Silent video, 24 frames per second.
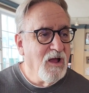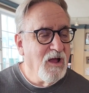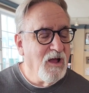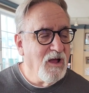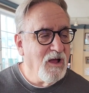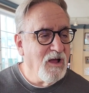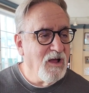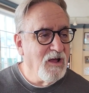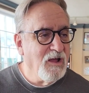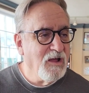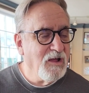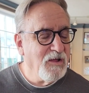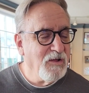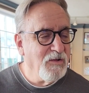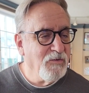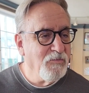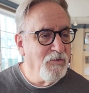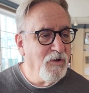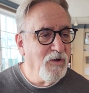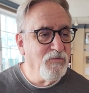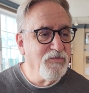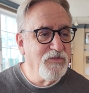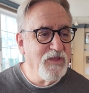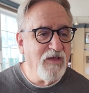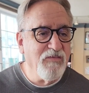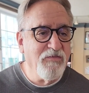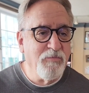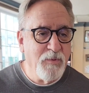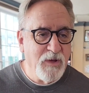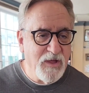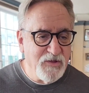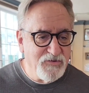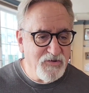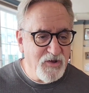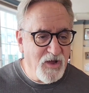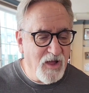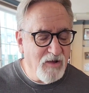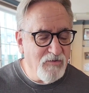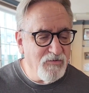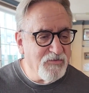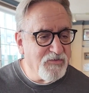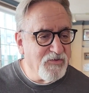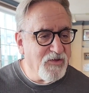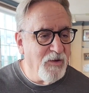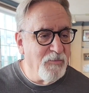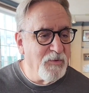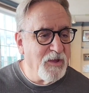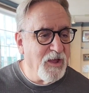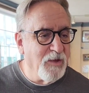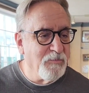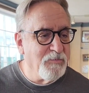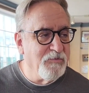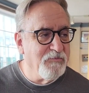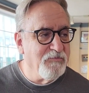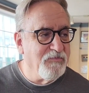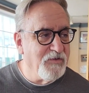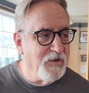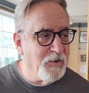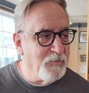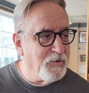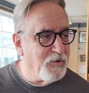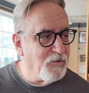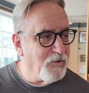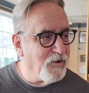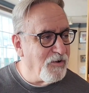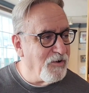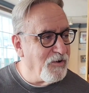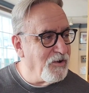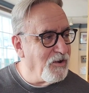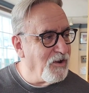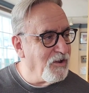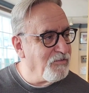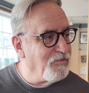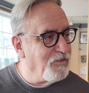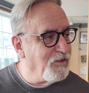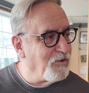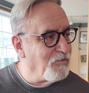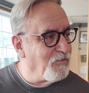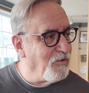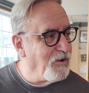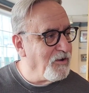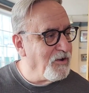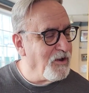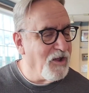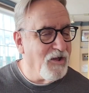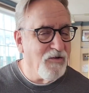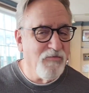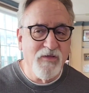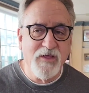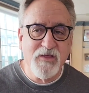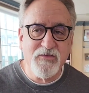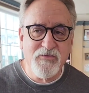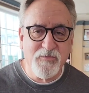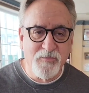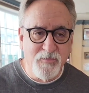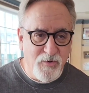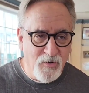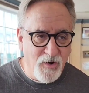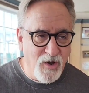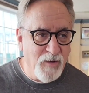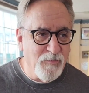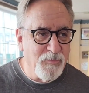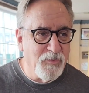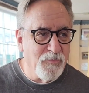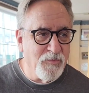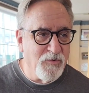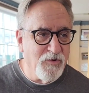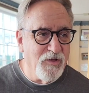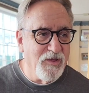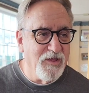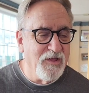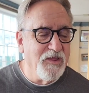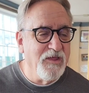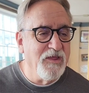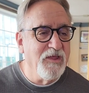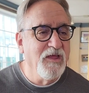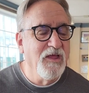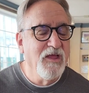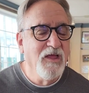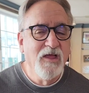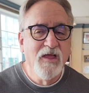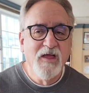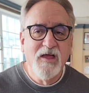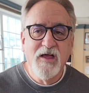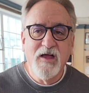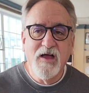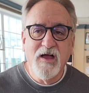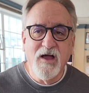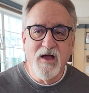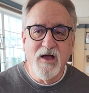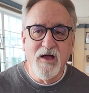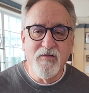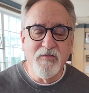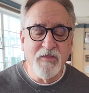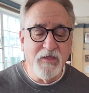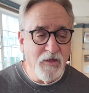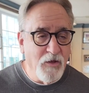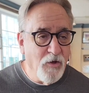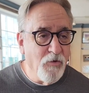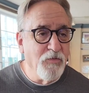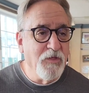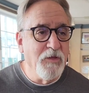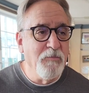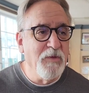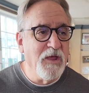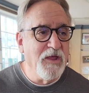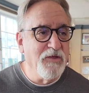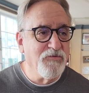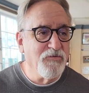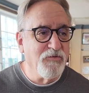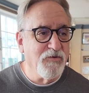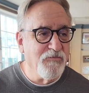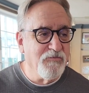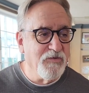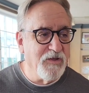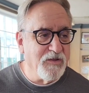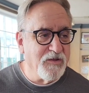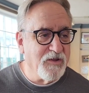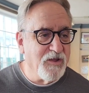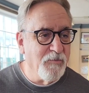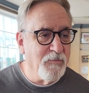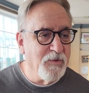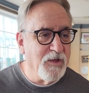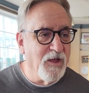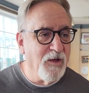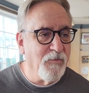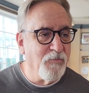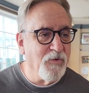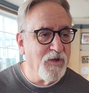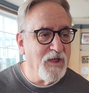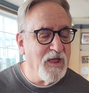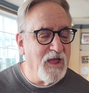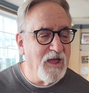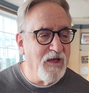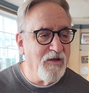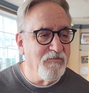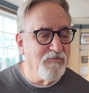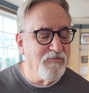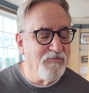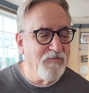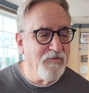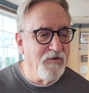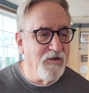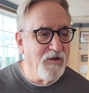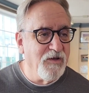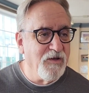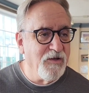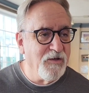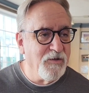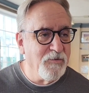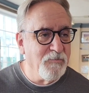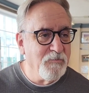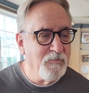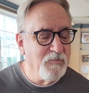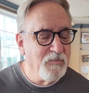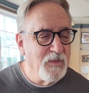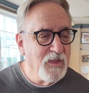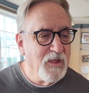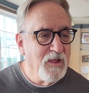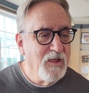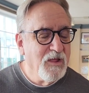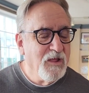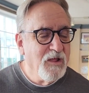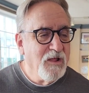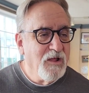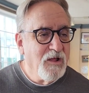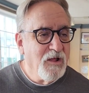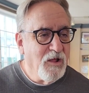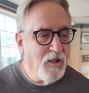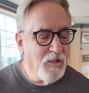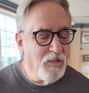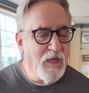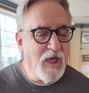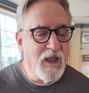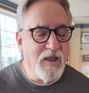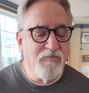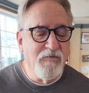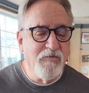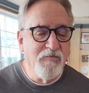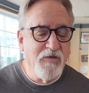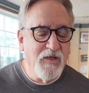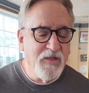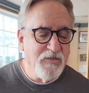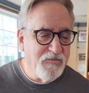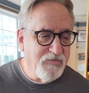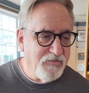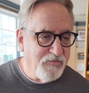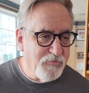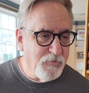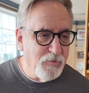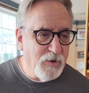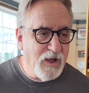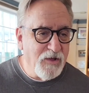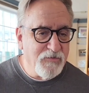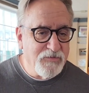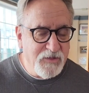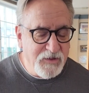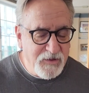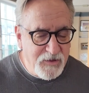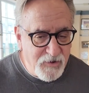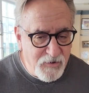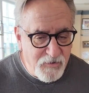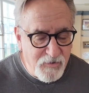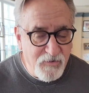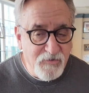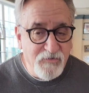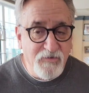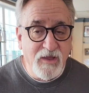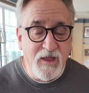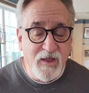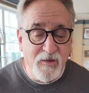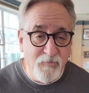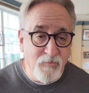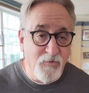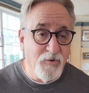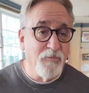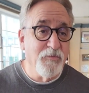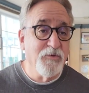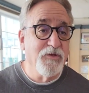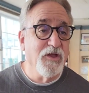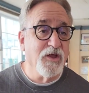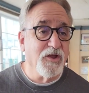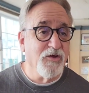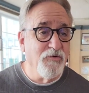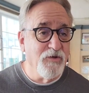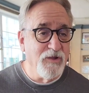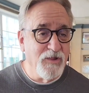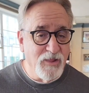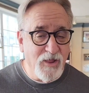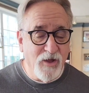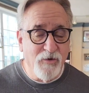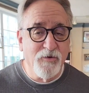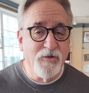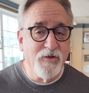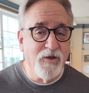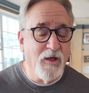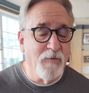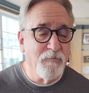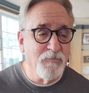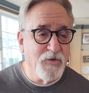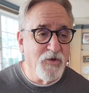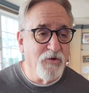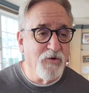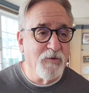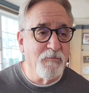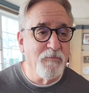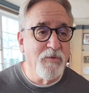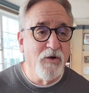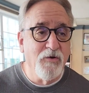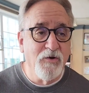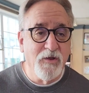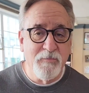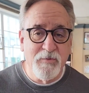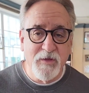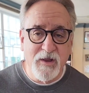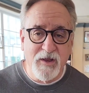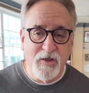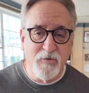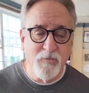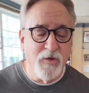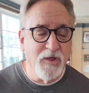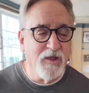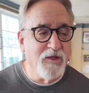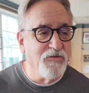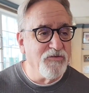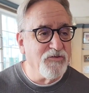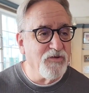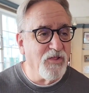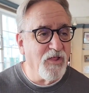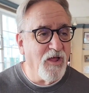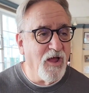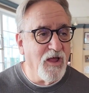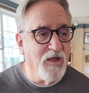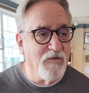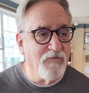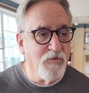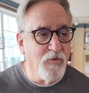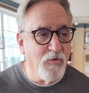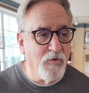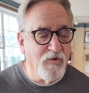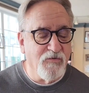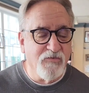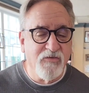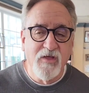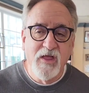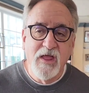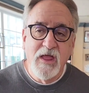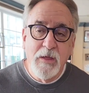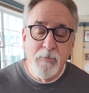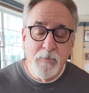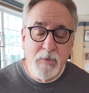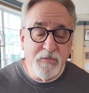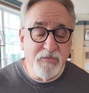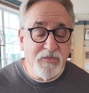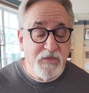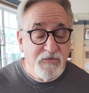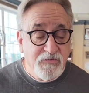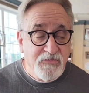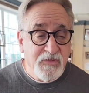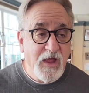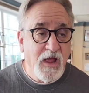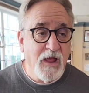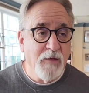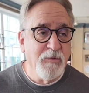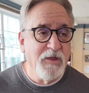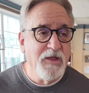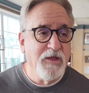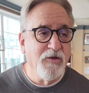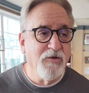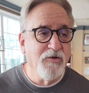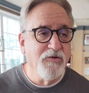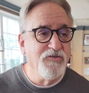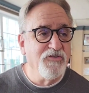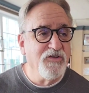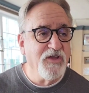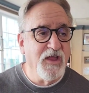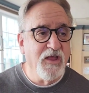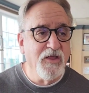Well, Death by Chocolate's coming up in February, and I think right now that's probably the only major event coming up. We have a lot of events throughout the year, and we're particularly loaded up during Pony Penning Week in July, of course. But this time of year in